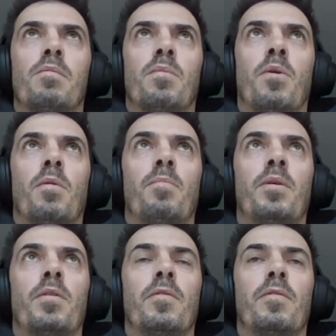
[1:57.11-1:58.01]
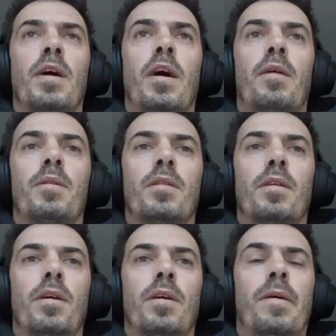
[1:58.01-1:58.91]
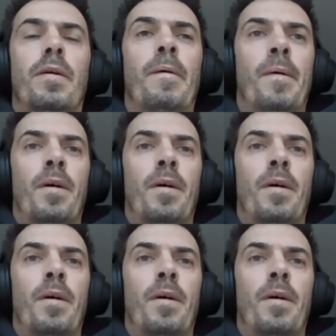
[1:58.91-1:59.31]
small period of time at the